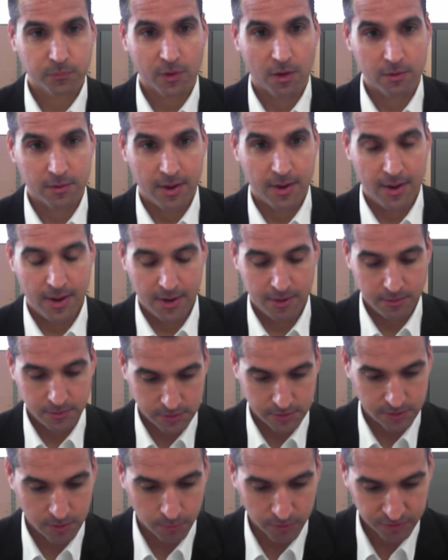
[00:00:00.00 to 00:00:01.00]
Okay,
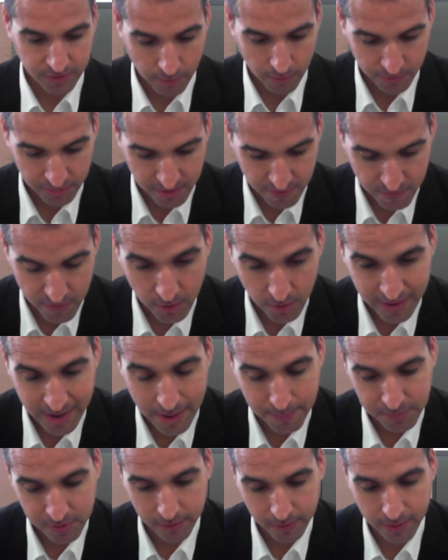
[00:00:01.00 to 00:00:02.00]
so we'll start with the
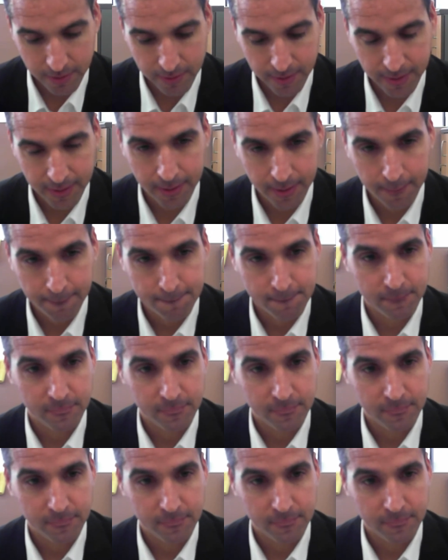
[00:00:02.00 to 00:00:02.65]
vocabulary.